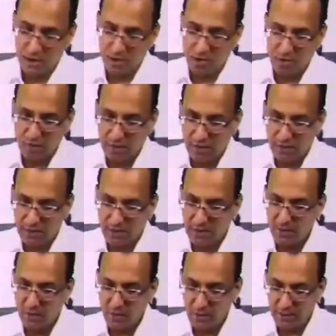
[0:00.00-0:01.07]
You are telling
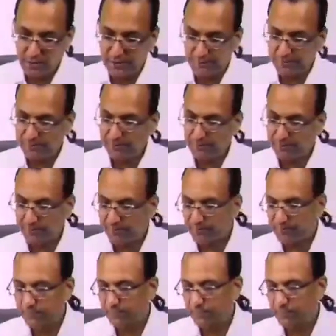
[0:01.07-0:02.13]
DOI,
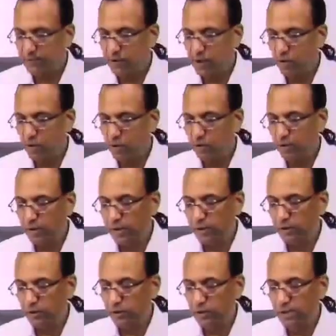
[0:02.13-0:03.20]
down, out and
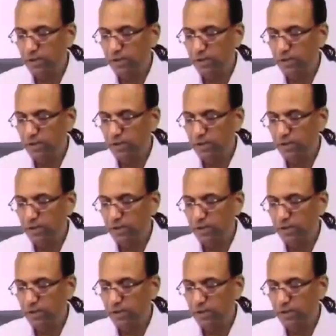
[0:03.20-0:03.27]
intorsion.